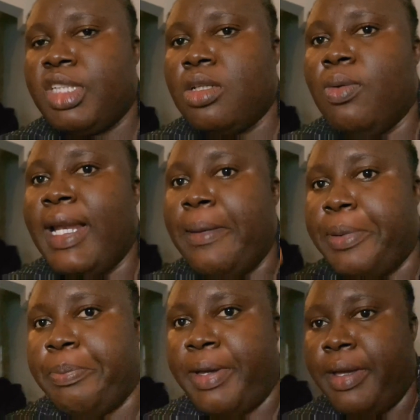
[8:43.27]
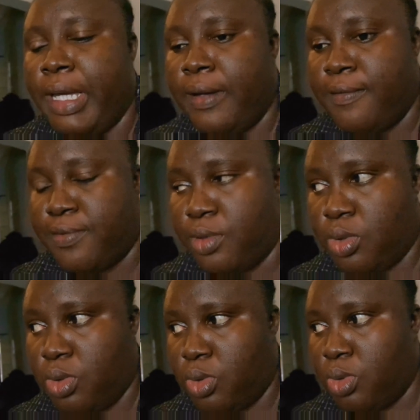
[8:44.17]
while I prepare
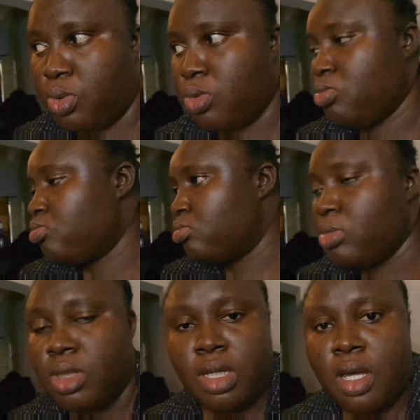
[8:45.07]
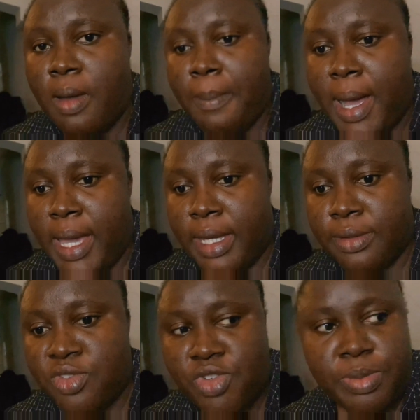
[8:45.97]
for my
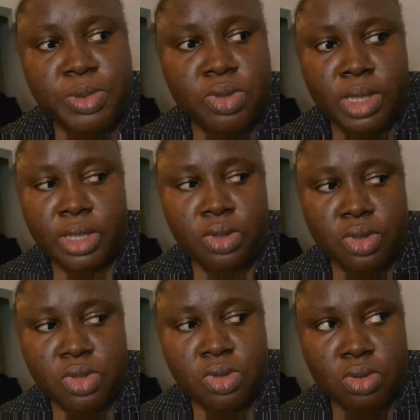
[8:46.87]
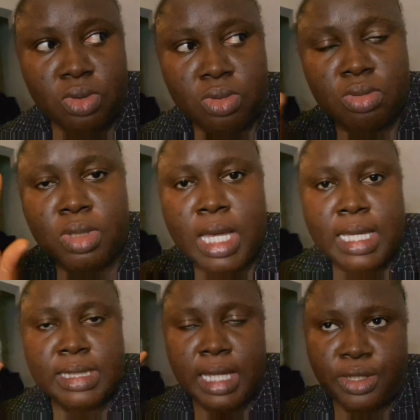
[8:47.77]
trip to Lagos. So
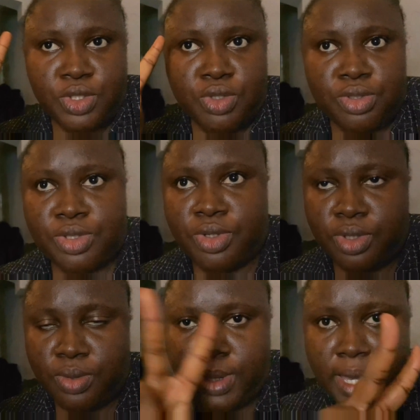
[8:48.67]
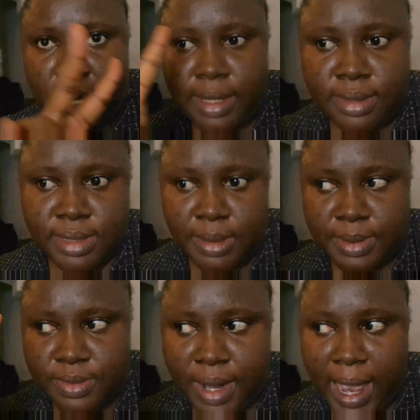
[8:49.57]
stay tuned, go nowhere,
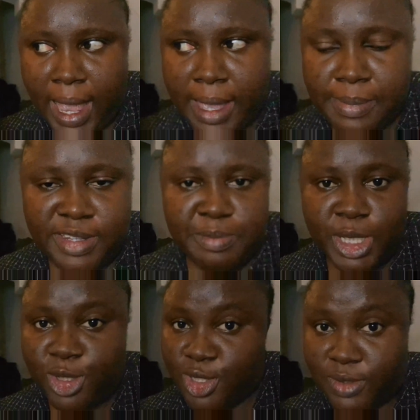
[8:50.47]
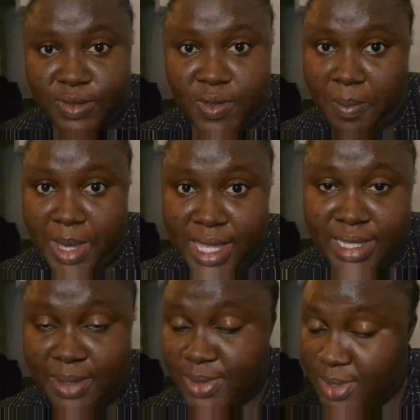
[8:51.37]
subscribe, leave me a constructive comment.
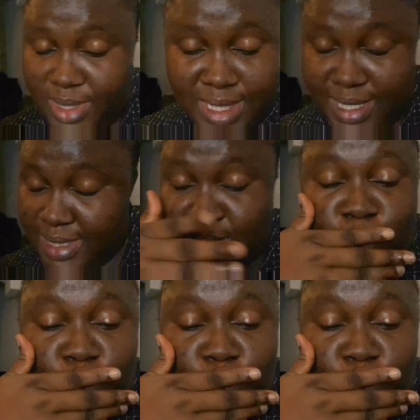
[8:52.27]
I'll see you in the next one.